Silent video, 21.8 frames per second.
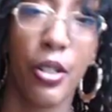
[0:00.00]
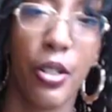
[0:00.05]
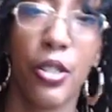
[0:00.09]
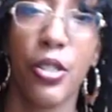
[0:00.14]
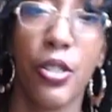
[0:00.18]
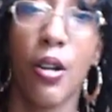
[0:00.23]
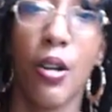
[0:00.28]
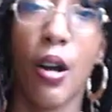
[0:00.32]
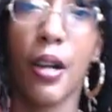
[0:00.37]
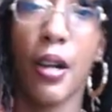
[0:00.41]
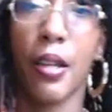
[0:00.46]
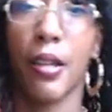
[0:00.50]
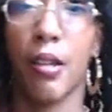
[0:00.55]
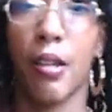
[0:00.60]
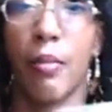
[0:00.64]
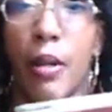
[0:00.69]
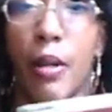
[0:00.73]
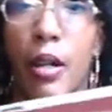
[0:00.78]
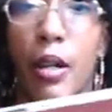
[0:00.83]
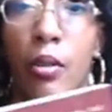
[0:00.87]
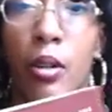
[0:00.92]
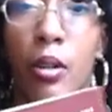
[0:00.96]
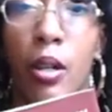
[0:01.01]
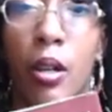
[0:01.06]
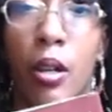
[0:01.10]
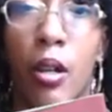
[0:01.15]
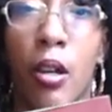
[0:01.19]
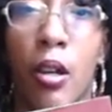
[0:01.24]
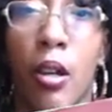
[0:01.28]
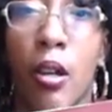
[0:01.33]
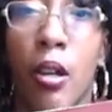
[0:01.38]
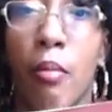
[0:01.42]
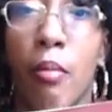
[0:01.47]
is talking about.
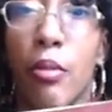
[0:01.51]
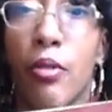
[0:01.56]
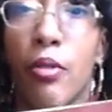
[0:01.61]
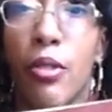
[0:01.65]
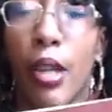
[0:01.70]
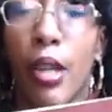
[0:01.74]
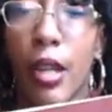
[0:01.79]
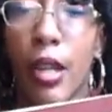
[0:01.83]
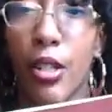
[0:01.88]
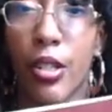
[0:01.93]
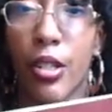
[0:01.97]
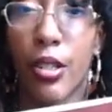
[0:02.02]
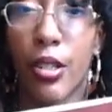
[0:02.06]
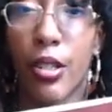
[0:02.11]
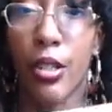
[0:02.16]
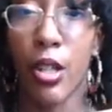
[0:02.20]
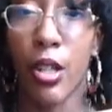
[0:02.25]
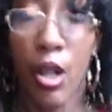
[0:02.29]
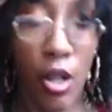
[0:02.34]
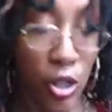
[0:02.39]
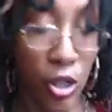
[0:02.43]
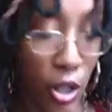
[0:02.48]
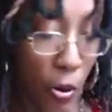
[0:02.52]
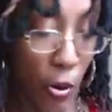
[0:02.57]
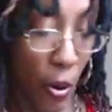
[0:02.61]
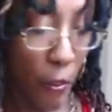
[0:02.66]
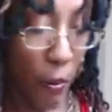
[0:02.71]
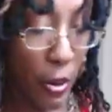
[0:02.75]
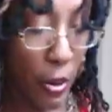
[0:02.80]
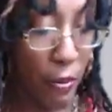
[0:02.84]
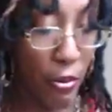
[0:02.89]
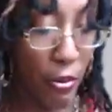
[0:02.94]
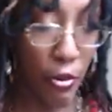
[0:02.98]
Mutations. So
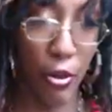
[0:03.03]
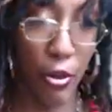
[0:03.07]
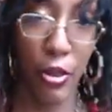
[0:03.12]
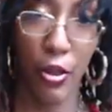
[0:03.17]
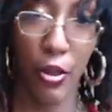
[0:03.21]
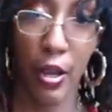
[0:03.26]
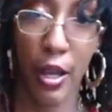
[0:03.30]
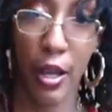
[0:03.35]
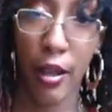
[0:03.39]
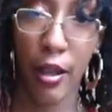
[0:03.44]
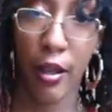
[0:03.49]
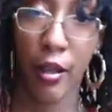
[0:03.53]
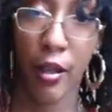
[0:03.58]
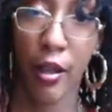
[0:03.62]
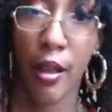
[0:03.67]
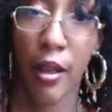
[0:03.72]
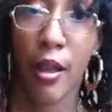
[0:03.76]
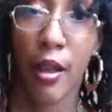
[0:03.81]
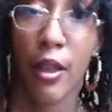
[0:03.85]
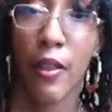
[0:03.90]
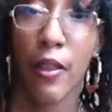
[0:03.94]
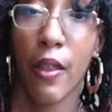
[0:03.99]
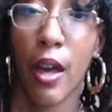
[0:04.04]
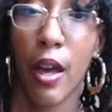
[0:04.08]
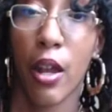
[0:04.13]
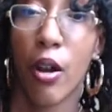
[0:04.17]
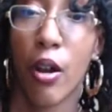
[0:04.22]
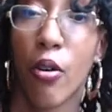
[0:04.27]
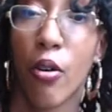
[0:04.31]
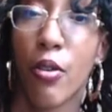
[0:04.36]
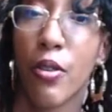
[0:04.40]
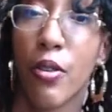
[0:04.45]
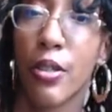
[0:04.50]
when people think that,
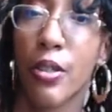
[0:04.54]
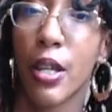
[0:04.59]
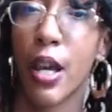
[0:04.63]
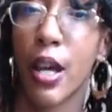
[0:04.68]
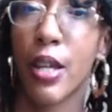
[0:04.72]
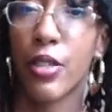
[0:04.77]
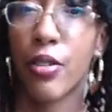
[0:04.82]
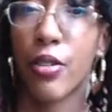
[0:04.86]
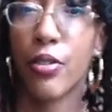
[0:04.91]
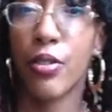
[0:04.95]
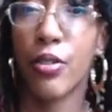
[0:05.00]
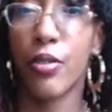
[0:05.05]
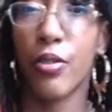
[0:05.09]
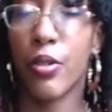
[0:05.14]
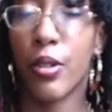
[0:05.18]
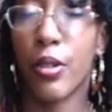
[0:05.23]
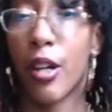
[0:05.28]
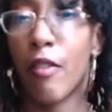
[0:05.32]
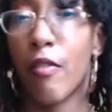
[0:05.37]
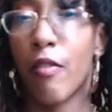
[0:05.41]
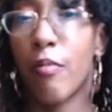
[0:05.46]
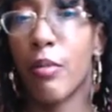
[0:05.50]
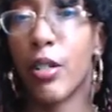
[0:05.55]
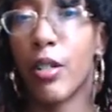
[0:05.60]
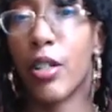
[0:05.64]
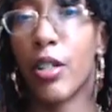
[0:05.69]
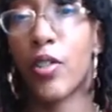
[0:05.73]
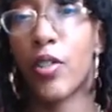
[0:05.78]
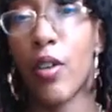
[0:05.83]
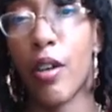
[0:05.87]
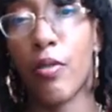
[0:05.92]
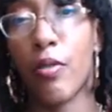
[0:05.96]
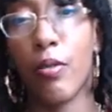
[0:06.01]
oh, this has to do, the government is
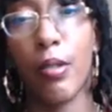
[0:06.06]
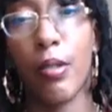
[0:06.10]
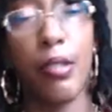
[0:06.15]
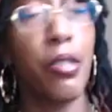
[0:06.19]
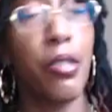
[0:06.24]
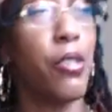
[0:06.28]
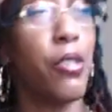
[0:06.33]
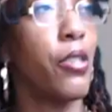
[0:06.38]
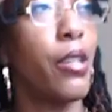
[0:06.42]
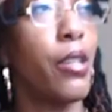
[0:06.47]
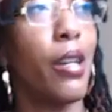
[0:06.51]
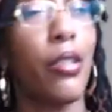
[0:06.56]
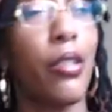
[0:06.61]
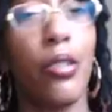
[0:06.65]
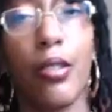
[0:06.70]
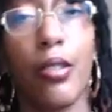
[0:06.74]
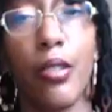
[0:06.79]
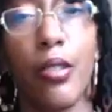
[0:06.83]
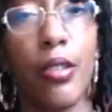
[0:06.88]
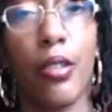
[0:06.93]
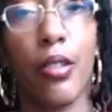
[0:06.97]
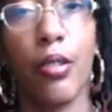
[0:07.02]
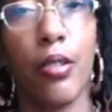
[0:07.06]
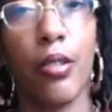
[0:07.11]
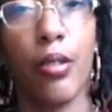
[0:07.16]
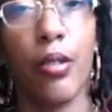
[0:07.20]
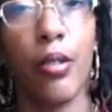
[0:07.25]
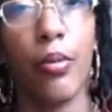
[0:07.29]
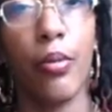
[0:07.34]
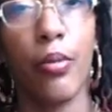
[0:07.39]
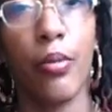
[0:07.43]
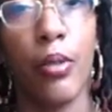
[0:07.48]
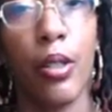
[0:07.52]
trying to do this, this, and that, no, no, no, no, no.
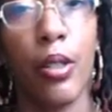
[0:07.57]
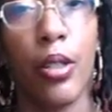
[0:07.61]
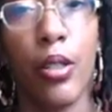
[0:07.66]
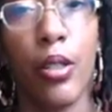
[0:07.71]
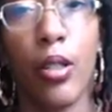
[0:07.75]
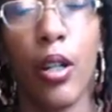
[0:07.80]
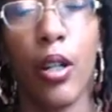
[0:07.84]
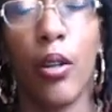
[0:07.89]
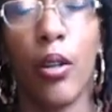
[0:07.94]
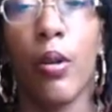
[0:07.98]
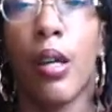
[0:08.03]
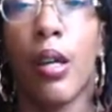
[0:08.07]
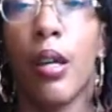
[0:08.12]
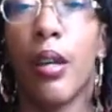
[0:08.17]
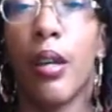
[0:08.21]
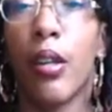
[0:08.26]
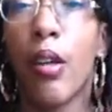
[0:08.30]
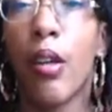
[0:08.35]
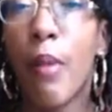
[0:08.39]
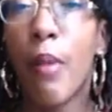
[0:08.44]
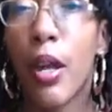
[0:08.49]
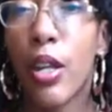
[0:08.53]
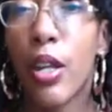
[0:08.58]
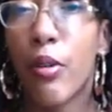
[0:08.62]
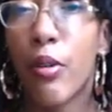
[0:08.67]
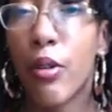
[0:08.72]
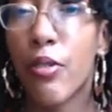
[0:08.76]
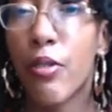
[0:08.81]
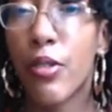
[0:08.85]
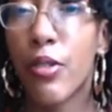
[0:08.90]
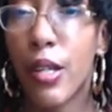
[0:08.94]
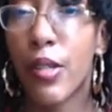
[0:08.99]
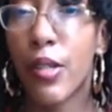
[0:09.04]
No. Anybody who
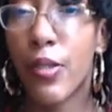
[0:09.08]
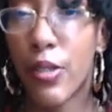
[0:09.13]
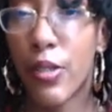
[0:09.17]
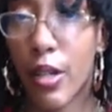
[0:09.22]
understands